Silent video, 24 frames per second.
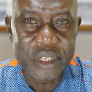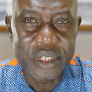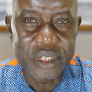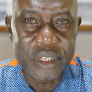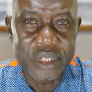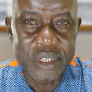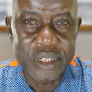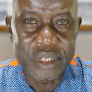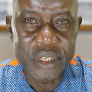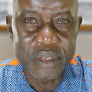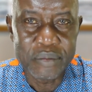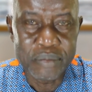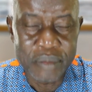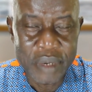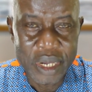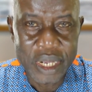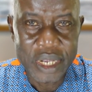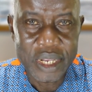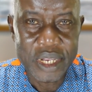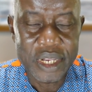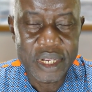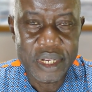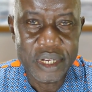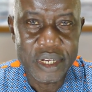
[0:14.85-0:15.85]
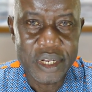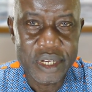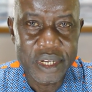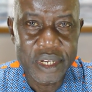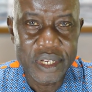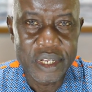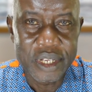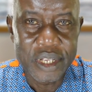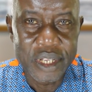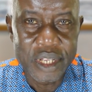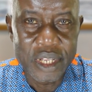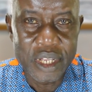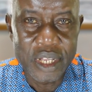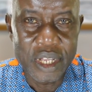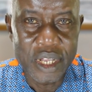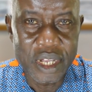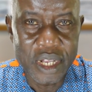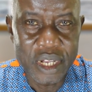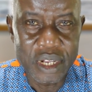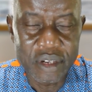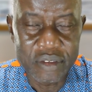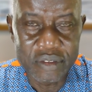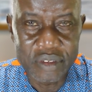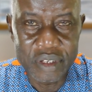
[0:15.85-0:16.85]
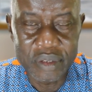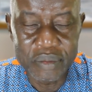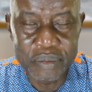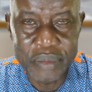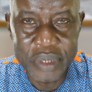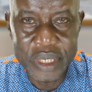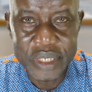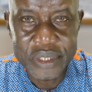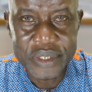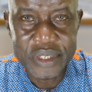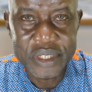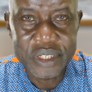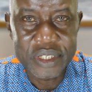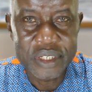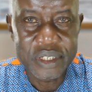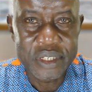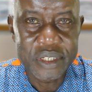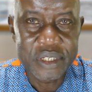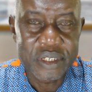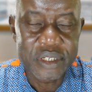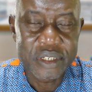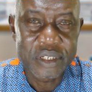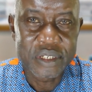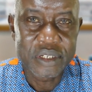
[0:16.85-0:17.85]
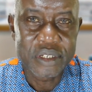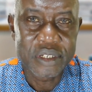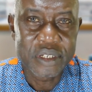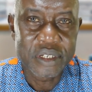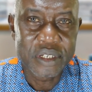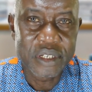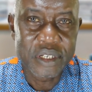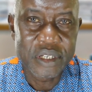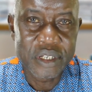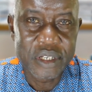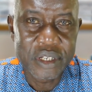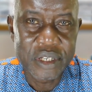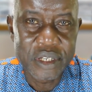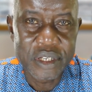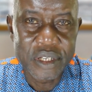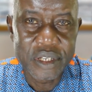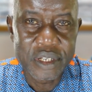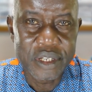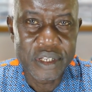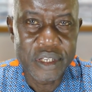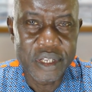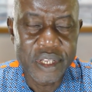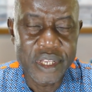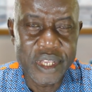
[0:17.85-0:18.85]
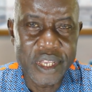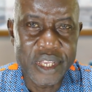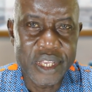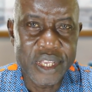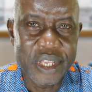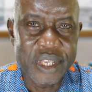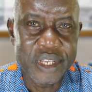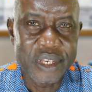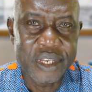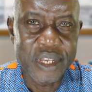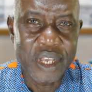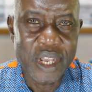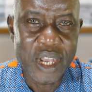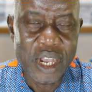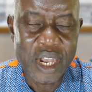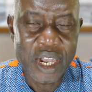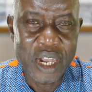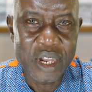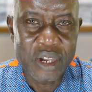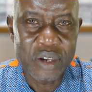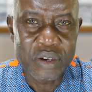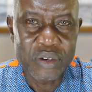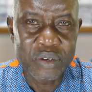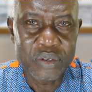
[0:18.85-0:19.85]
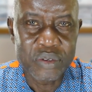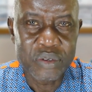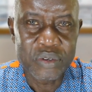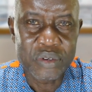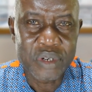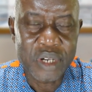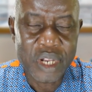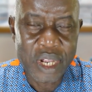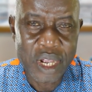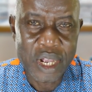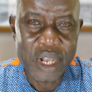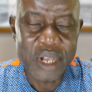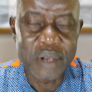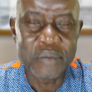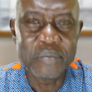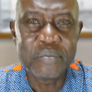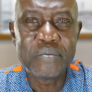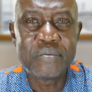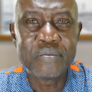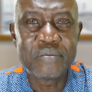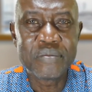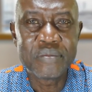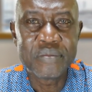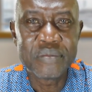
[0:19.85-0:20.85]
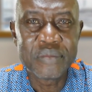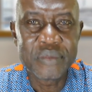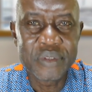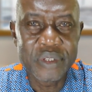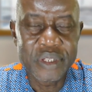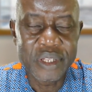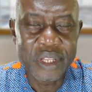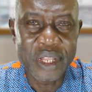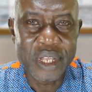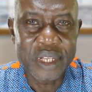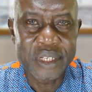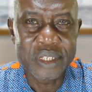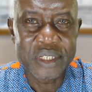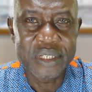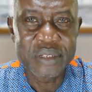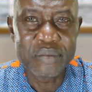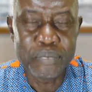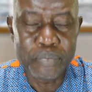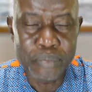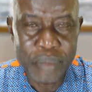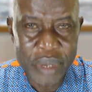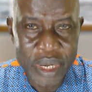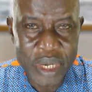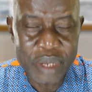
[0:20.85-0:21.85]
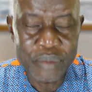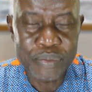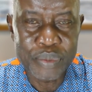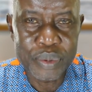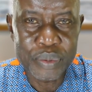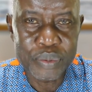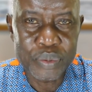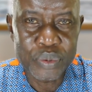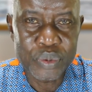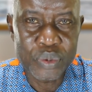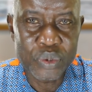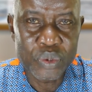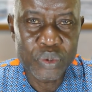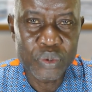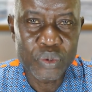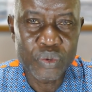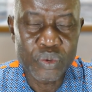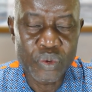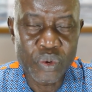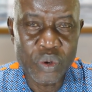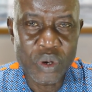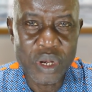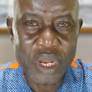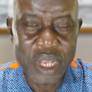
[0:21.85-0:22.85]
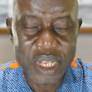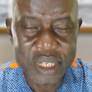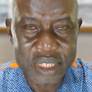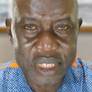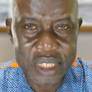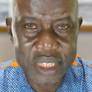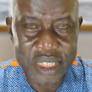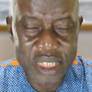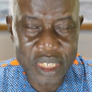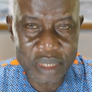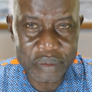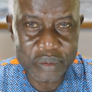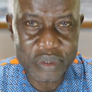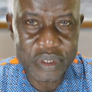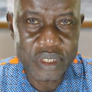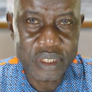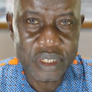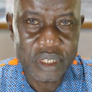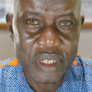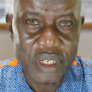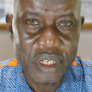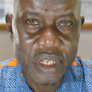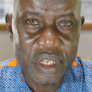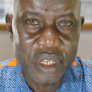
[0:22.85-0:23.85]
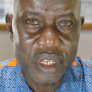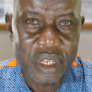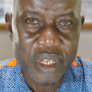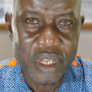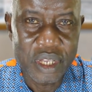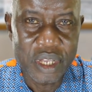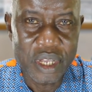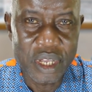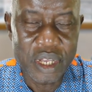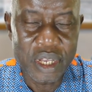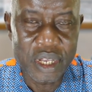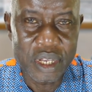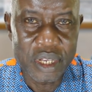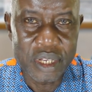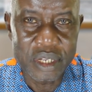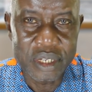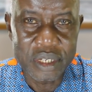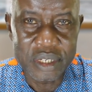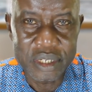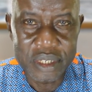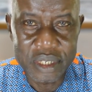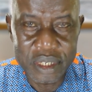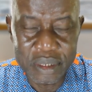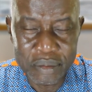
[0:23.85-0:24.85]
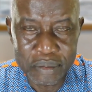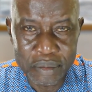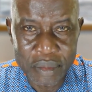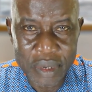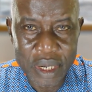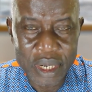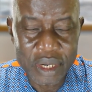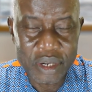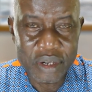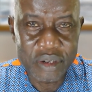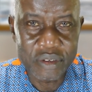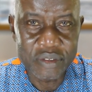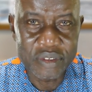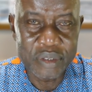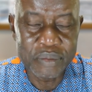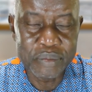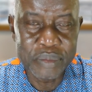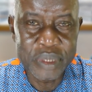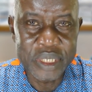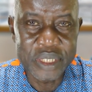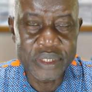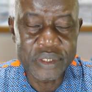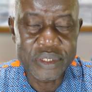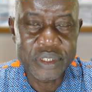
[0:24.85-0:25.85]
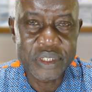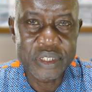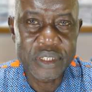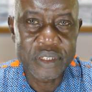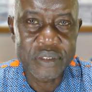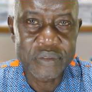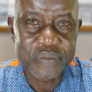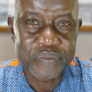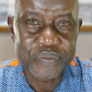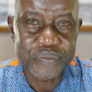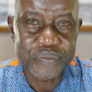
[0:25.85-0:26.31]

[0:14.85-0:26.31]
the mark of the beast and how come that many people will accept the mark of the beast.